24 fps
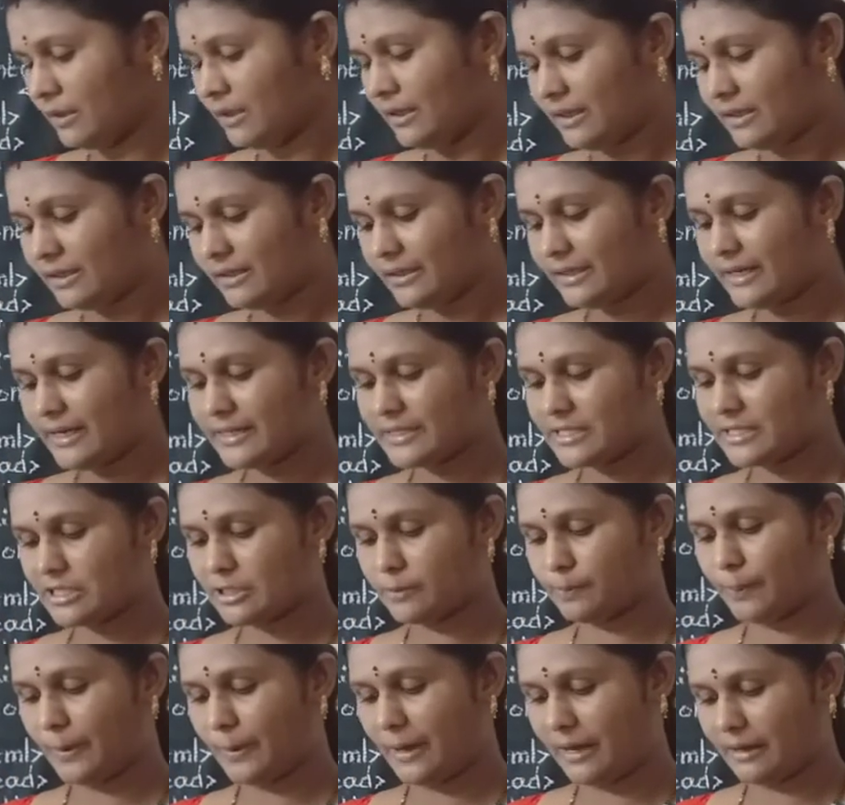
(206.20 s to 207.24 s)

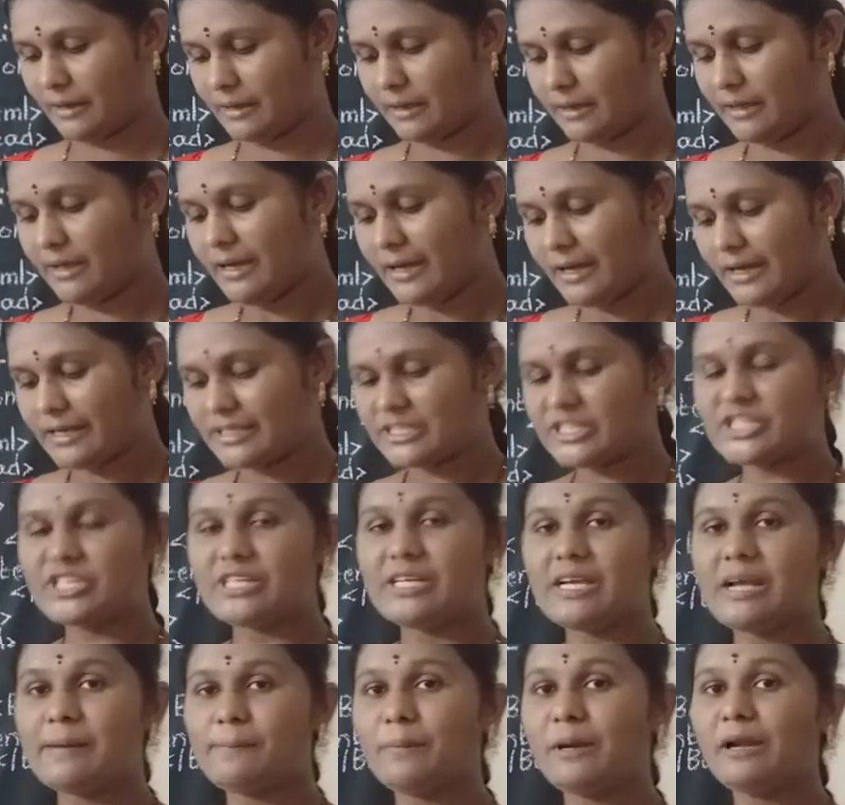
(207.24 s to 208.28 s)
Next part,
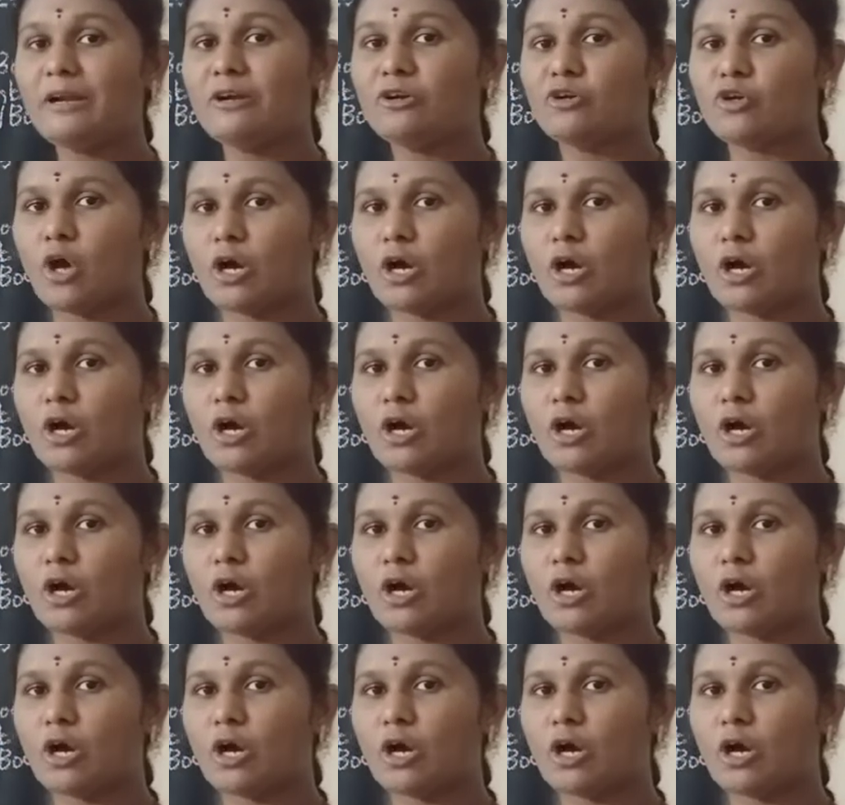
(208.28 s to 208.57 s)
HTML